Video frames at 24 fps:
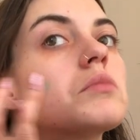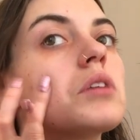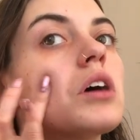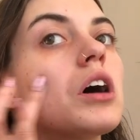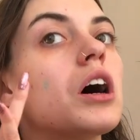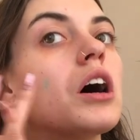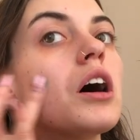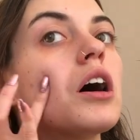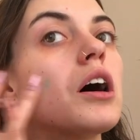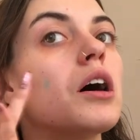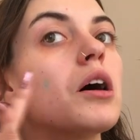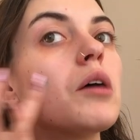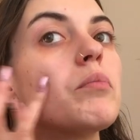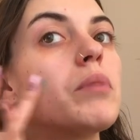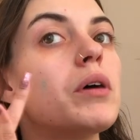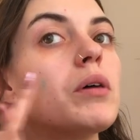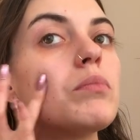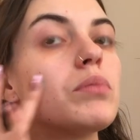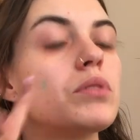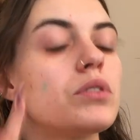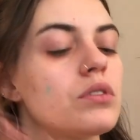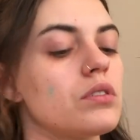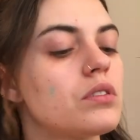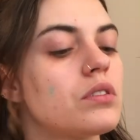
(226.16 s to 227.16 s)
a
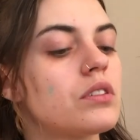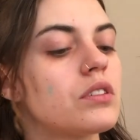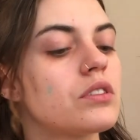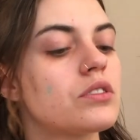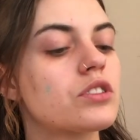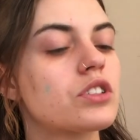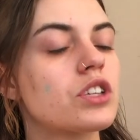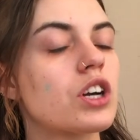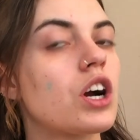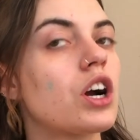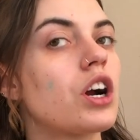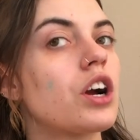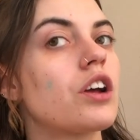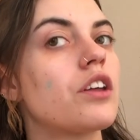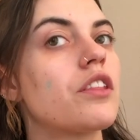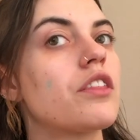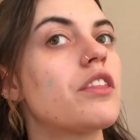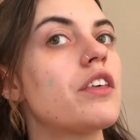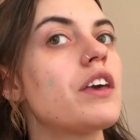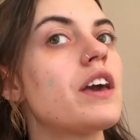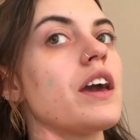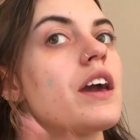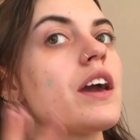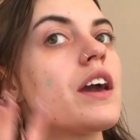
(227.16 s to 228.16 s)
pimple scar
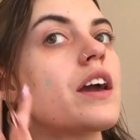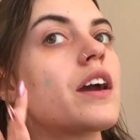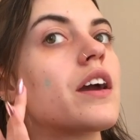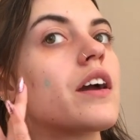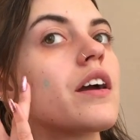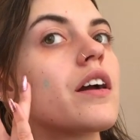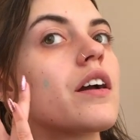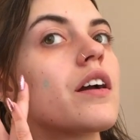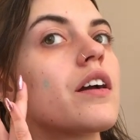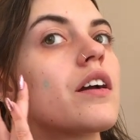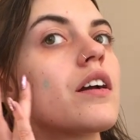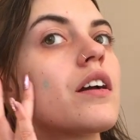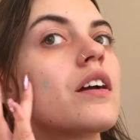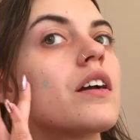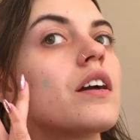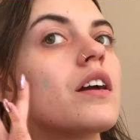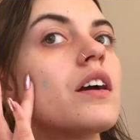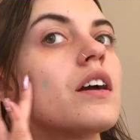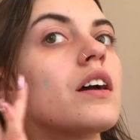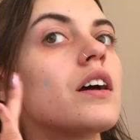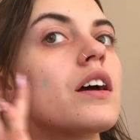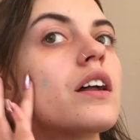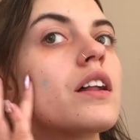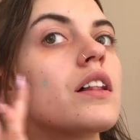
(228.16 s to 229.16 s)
there,
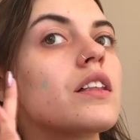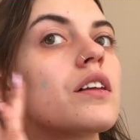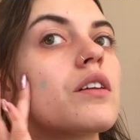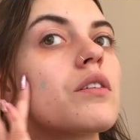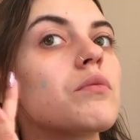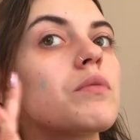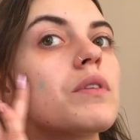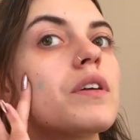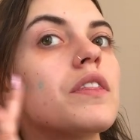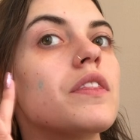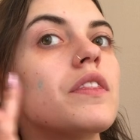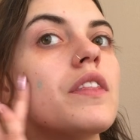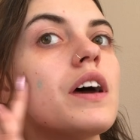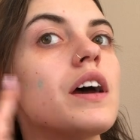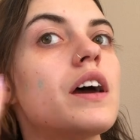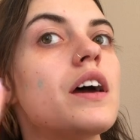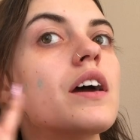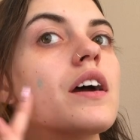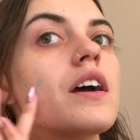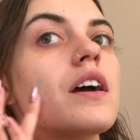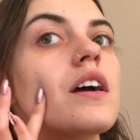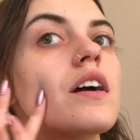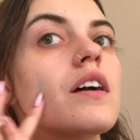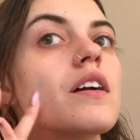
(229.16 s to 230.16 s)
and a little one
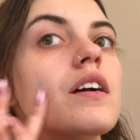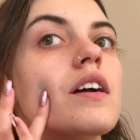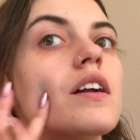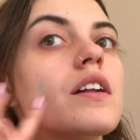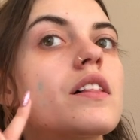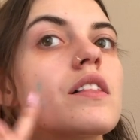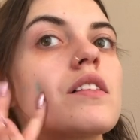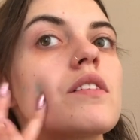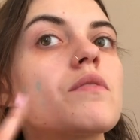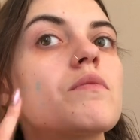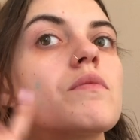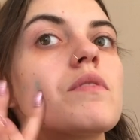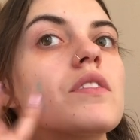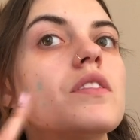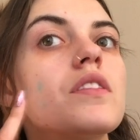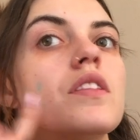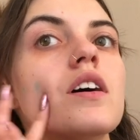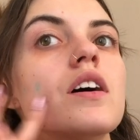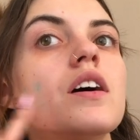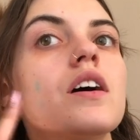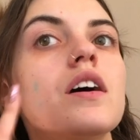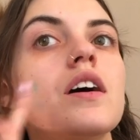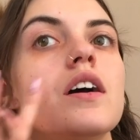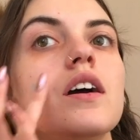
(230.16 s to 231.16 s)
there, and a little one
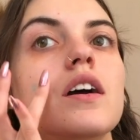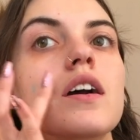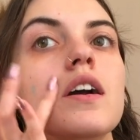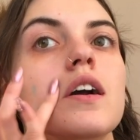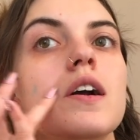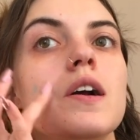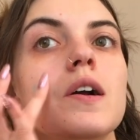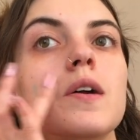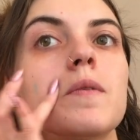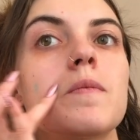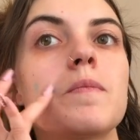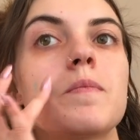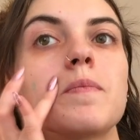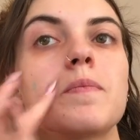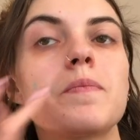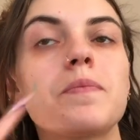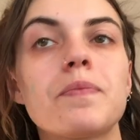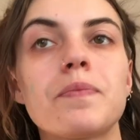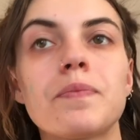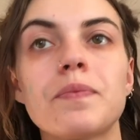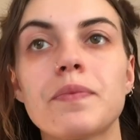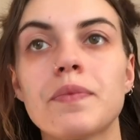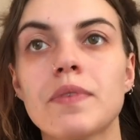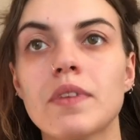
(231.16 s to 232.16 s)
there,
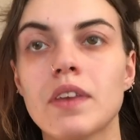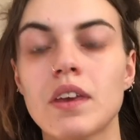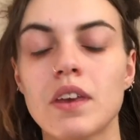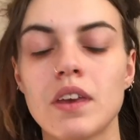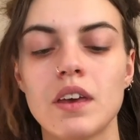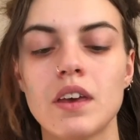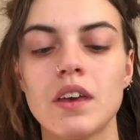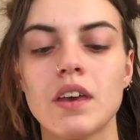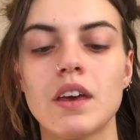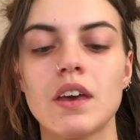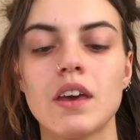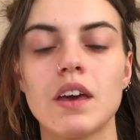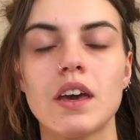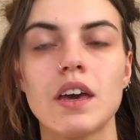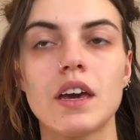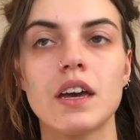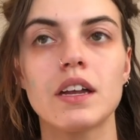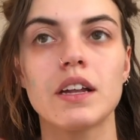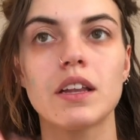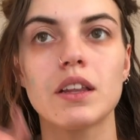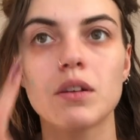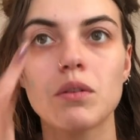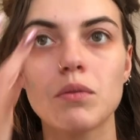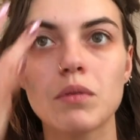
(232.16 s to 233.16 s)

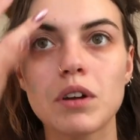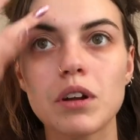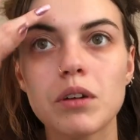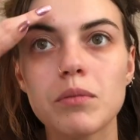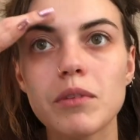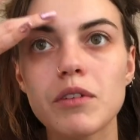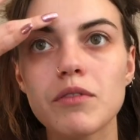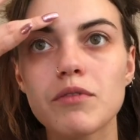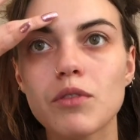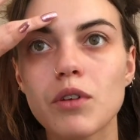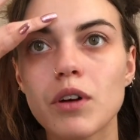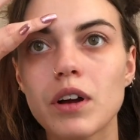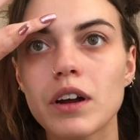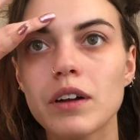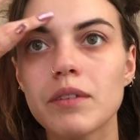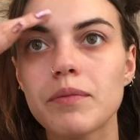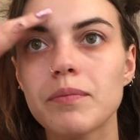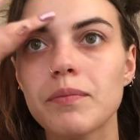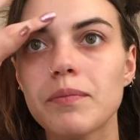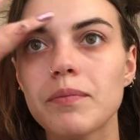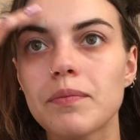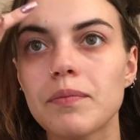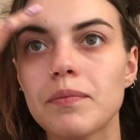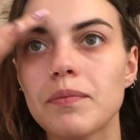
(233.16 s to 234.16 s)
and a little one on my forehead.
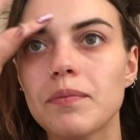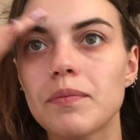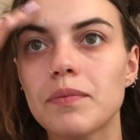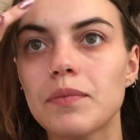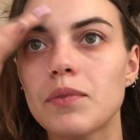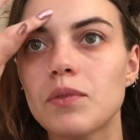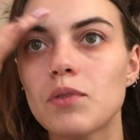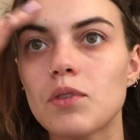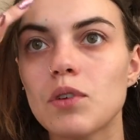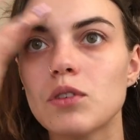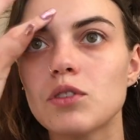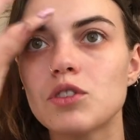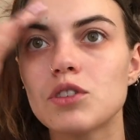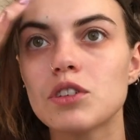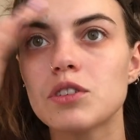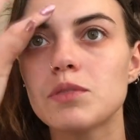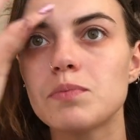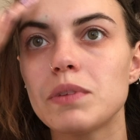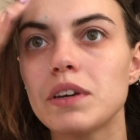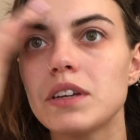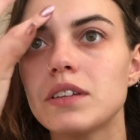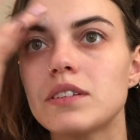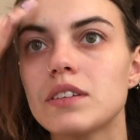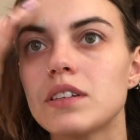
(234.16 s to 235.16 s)
So
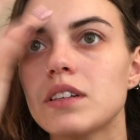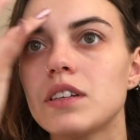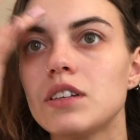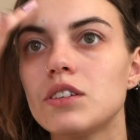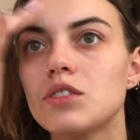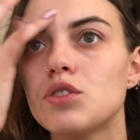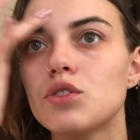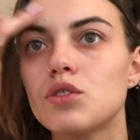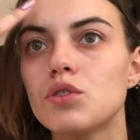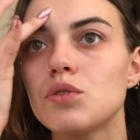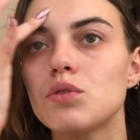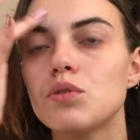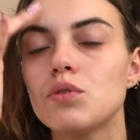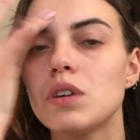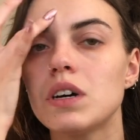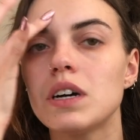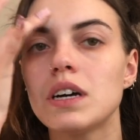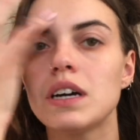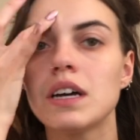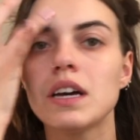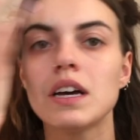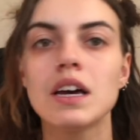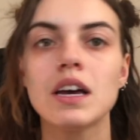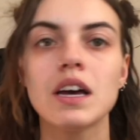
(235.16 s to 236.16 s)
just basically to
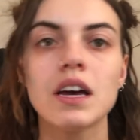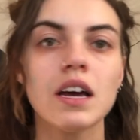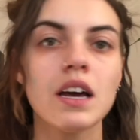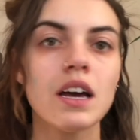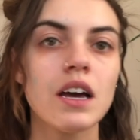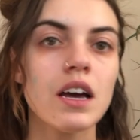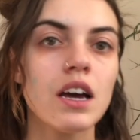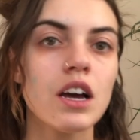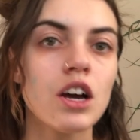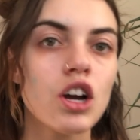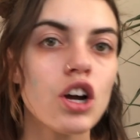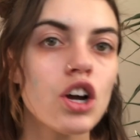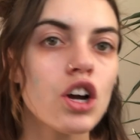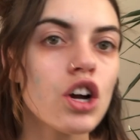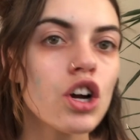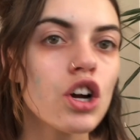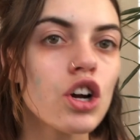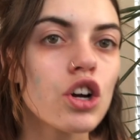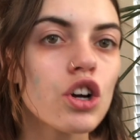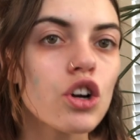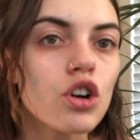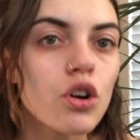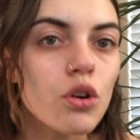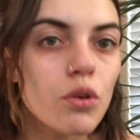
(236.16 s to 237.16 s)

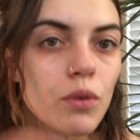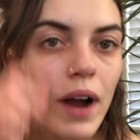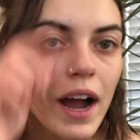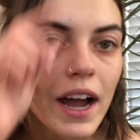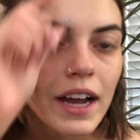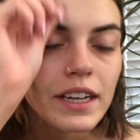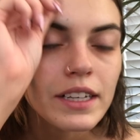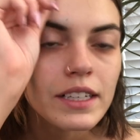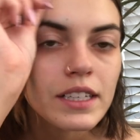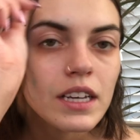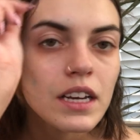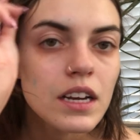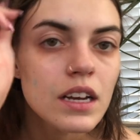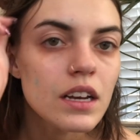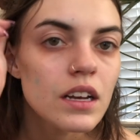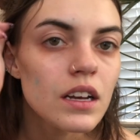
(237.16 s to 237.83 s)
correct